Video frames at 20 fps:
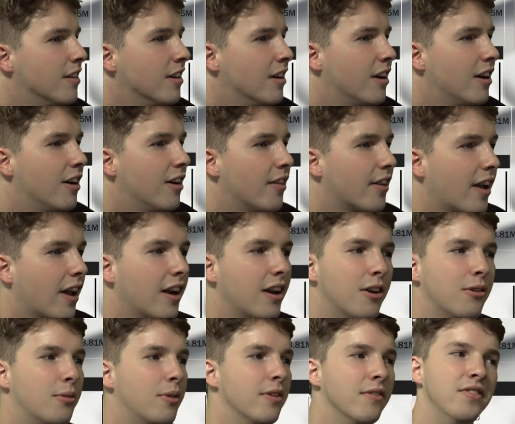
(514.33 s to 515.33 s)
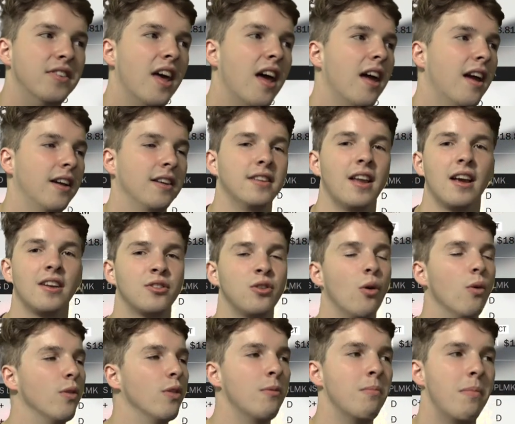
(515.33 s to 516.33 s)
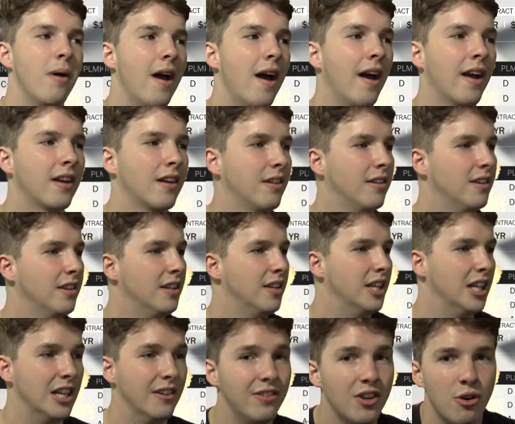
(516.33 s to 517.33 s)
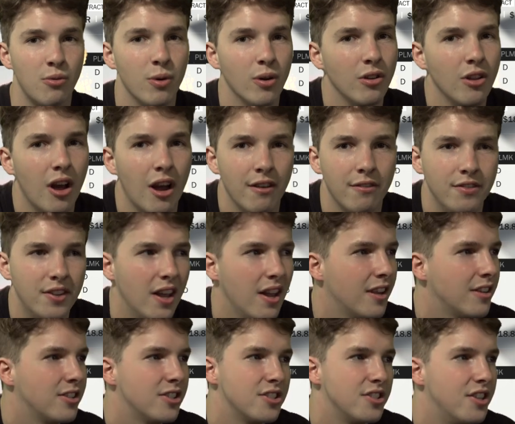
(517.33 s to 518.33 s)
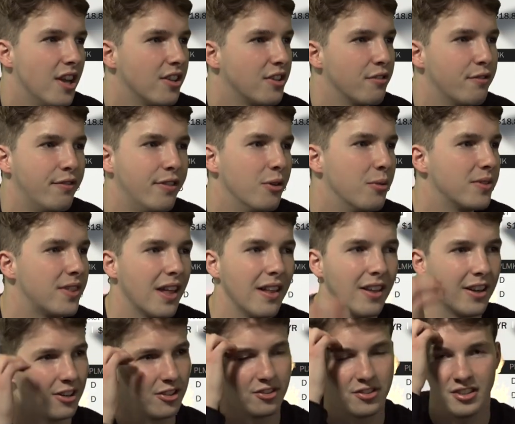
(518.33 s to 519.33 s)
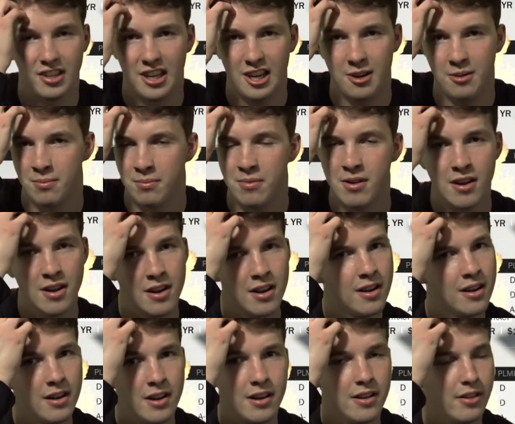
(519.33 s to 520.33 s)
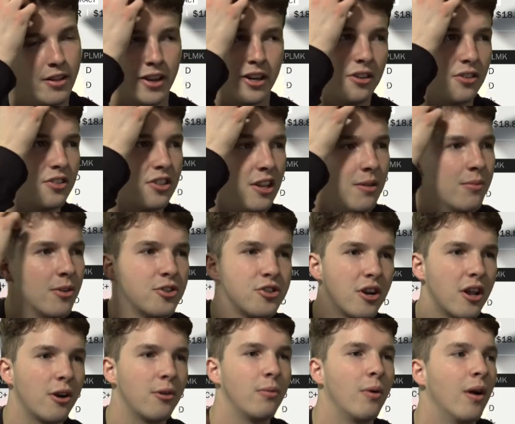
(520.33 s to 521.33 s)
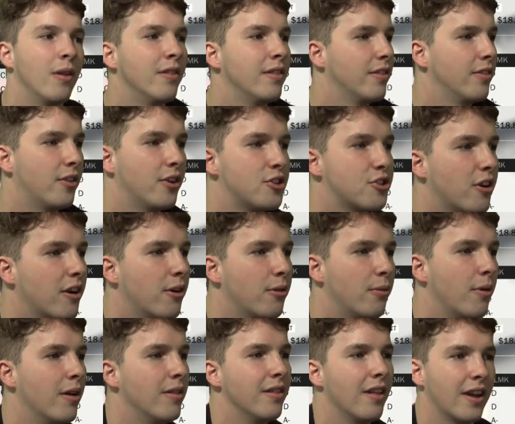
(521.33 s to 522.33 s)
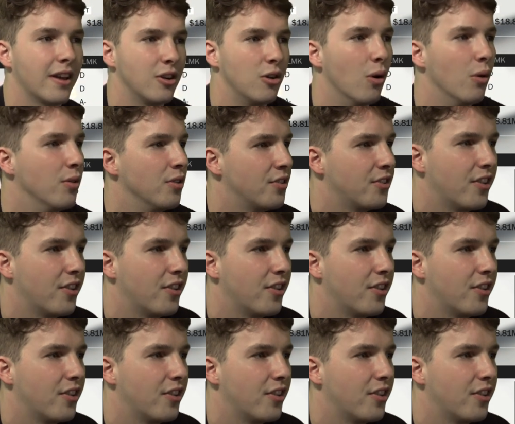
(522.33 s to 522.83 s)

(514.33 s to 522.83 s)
Oh, they gotta get rid of Deng. Deng's holding them back. Even in real life, Deng just doesn't fit with that Lakers team. Lakers team, they're trying to run like Golden